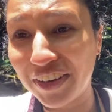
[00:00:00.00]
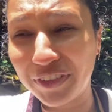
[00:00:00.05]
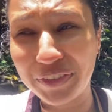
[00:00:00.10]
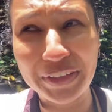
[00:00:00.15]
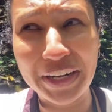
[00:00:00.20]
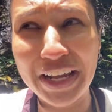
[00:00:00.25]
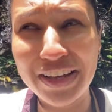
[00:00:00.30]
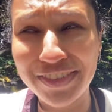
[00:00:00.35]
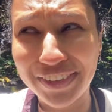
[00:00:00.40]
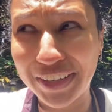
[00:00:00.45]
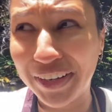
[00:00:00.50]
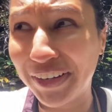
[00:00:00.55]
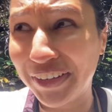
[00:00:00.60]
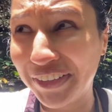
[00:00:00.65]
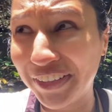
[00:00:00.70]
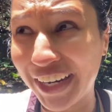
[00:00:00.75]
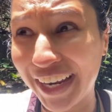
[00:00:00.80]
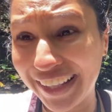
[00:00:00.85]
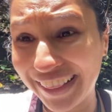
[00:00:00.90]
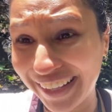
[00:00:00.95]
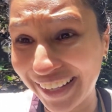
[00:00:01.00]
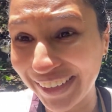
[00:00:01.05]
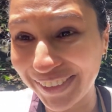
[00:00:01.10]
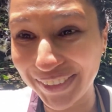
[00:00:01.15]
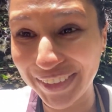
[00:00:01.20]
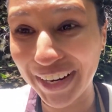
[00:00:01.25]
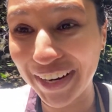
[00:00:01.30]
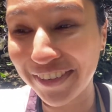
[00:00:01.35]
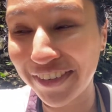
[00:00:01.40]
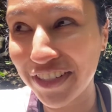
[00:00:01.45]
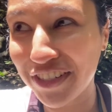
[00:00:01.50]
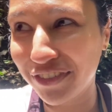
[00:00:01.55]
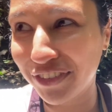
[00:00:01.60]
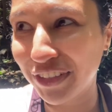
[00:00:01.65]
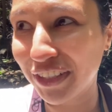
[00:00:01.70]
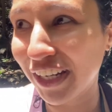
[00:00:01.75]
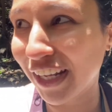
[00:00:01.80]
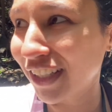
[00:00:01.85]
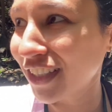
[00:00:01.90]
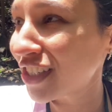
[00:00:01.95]
We're not even hungry I think, we're not ready for
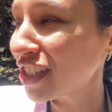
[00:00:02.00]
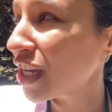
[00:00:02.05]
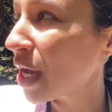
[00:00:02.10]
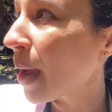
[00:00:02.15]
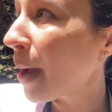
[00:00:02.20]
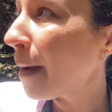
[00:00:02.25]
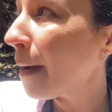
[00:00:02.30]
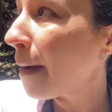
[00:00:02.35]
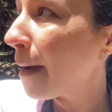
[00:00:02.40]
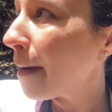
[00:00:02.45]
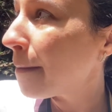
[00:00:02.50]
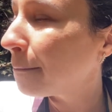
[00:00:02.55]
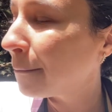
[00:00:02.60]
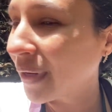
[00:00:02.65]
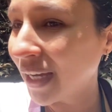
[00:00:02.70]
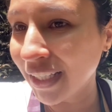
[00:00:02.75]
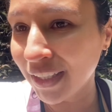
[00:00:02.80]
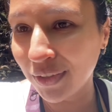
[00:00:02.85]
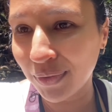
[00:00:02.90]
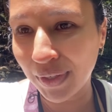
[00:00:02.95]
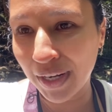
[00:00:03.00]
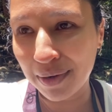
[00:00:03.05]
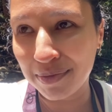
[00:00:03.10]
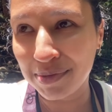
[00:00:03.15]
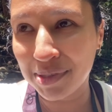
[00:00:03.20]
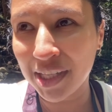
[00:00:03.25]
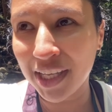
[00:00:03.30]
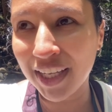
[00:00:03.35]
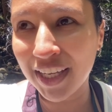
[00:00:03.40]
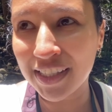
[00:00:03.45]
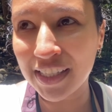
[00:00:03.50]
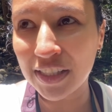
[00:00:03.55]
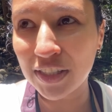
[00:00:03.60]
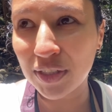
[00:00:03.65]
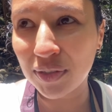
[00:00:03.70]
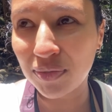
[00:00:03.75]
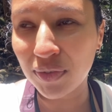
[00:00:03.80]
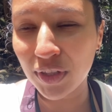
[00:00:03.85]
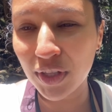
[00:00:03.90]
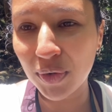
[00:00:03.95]
lunch. But what I'm saying is it's a
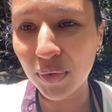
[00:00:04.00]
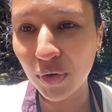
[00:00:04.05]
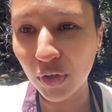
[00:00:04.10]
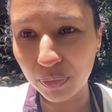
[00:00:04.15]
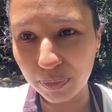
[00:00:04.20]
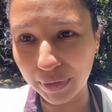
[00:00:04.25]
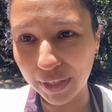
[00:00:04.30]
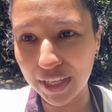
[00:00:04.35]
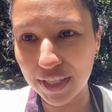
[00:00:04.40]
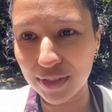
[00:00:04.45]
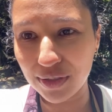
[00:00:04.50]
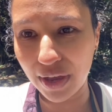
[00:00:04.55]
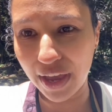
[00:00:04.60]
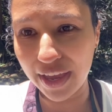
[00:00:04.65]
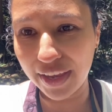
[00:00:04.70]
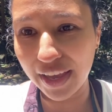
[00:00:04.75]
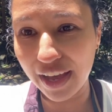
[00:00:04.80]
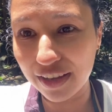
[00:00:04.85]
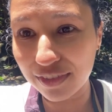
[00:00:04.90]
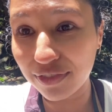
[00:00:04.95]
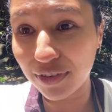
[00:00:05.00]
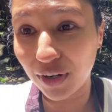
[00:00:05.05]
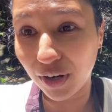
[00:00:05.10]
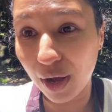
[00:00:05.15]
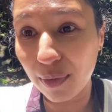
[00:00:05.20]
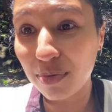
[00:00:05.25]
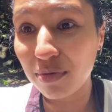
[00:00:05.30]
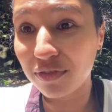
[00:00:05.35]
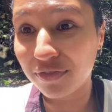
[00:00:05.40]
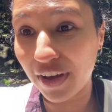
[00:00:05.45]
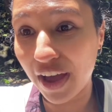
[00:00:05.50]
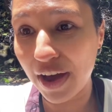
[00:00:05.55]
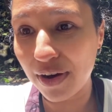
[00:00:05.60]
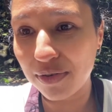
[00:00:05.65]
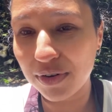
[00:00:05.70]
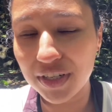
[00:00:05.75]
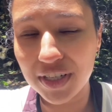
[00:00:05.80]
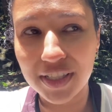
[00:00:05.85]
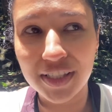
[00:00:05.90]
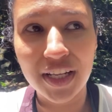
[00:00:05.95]
really cool place to hang out for a couple of
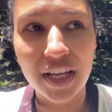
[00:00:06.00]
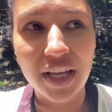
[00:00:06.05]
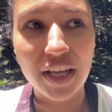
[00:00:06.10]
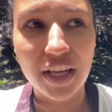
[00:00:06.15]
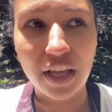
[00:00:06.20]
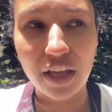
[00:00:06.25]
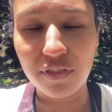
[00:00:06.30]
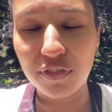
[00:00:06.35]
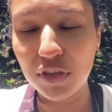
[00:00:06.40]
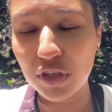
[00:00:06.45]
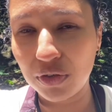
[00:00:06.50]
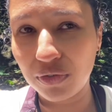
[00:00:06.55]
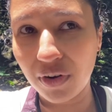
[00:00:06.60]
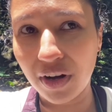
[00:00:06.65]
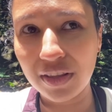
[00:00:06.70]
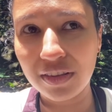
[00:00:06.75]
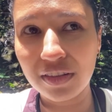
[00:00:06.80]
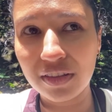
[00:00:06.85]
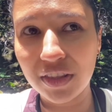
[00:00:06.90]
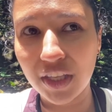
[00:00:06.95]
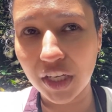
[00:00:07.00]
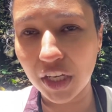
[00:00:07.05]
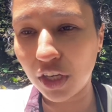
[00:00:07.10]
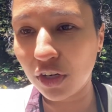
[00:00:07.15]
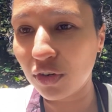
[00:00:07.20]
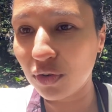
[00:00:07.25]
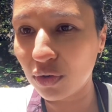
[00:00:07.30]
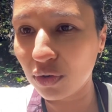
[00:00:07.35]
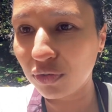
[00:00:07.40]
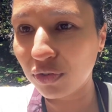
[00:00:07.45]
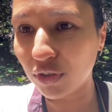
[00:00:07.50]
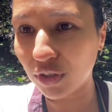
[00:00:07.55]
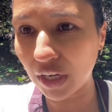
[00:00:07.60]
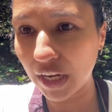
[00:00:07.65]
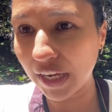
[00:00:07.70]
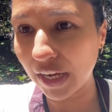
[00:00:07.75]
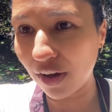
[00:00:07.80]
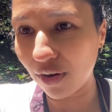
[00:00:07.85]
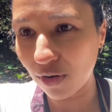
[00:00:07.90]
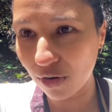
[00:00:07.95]
hours if you rent the canoe for
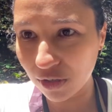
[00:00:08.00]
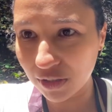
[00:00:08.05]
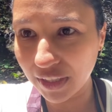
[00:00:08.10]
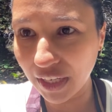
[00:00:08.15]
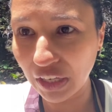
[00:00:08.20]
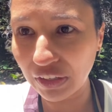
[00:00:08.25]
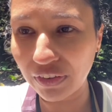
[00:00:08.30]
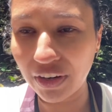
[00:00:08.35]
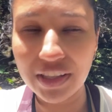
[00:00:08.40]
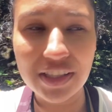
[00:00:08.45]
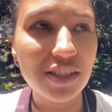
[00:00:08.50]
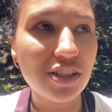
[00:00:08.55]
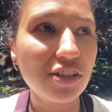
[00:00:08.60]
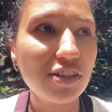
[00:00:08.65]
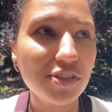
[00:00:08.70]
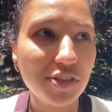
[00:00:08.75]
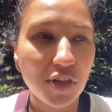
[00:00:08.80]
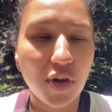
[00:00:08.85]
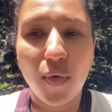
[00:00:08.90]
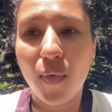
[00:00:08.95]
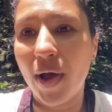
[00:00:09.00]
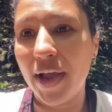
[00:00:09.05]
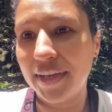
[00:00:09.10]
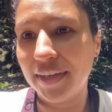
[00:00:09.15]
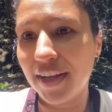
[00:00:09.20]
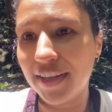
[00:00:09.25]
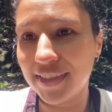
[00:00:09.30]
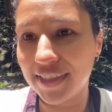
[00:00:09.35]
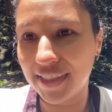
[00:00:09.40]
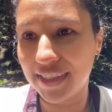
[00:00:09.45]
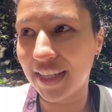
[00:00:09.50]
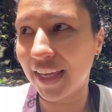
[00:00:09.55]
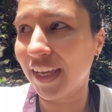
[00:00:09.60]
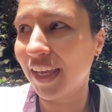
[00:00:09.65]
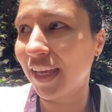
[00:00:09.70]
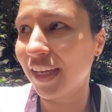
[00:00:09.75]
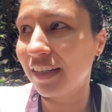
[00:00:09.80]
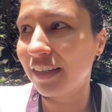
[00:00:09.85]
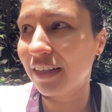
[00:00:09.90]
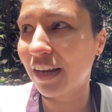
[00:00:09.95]
like an all-day rental. So why not stay
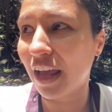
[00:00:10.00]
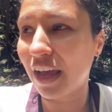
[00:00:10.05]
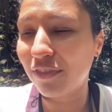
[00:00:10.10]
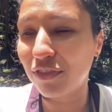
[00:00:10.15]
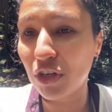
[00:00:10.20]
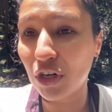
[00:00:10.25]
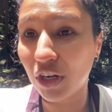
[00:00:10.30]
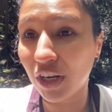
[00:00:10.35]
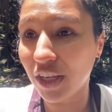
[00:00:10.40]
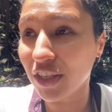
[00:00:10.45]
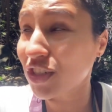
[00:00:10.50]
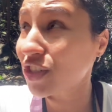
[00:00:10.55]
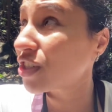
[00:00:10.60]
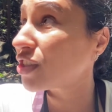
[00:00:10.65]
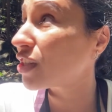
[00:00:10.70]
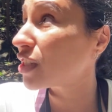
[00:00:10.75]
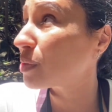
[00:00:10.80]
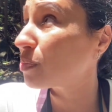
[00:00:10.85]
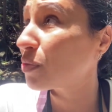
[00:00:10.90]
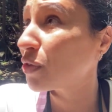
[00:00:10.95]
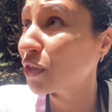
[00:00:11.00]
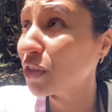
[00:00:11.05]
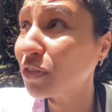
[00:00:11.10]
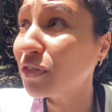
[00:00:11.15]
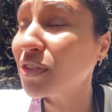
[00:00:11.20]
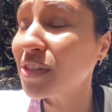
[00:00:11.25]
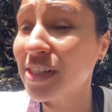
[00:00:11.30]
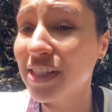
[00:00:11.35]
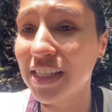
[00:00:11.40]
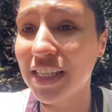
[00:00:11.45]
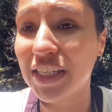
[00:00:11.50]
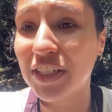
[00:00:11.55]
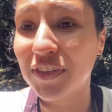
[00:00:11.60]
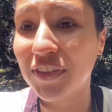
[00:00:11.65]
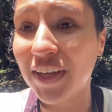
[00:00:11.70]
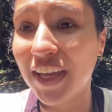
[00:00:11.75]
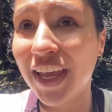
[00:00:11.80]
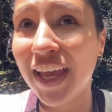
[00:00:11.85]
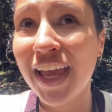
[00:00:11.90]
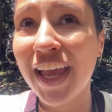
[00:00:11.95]
here and have your lunch in this beautiful scenery